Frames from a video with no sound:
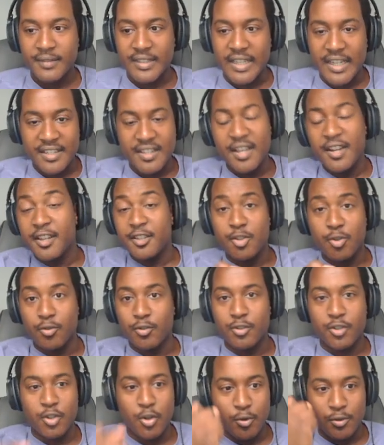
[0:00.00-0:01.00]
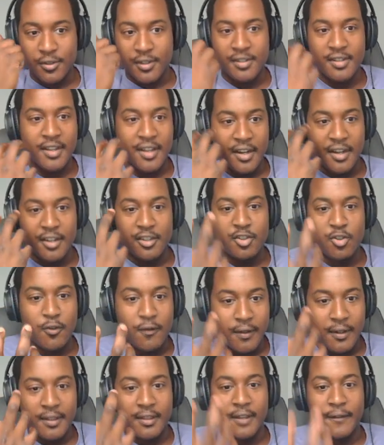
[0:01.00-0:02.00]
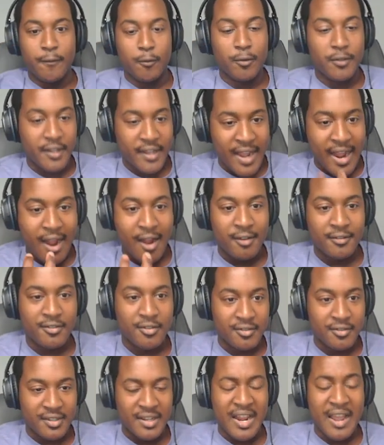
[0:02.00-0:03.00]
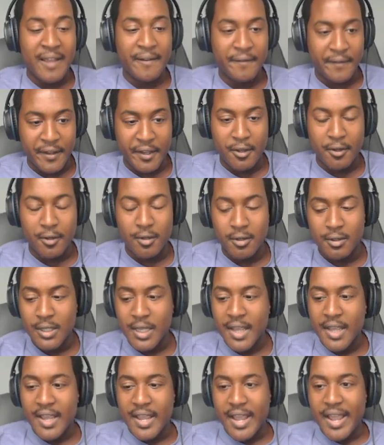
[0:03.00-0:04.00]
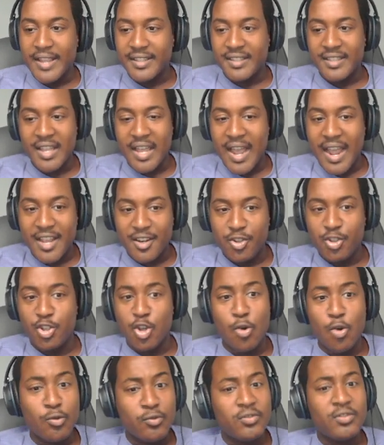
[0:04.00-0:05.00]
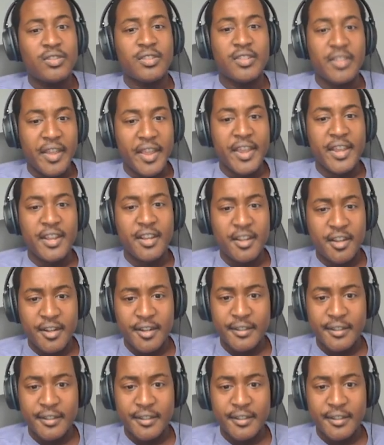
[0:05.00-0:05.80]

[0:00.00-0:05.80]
it's not an issue of the show, it's just like an issue of like for the characters and how I feel, is that I don't think...